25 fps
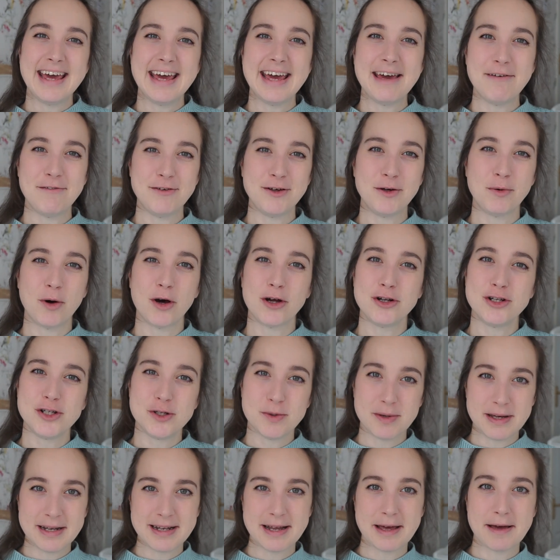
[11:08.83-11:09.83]
If you are
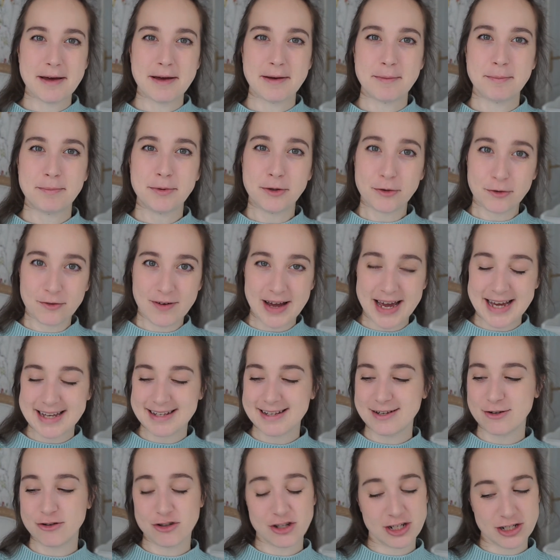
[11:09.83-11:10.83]
doing
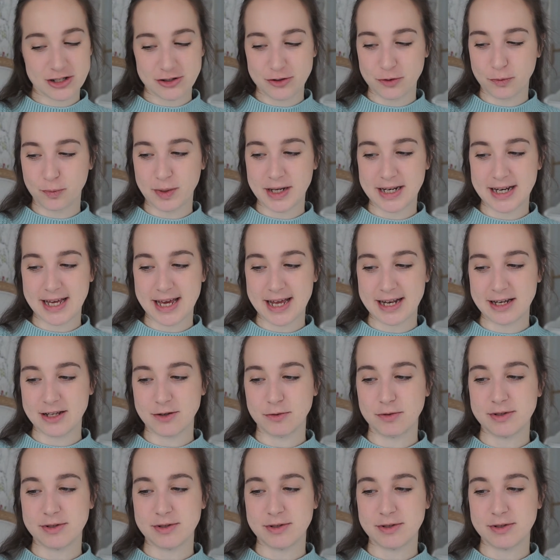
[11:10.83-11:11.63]
purees and traditional weaning,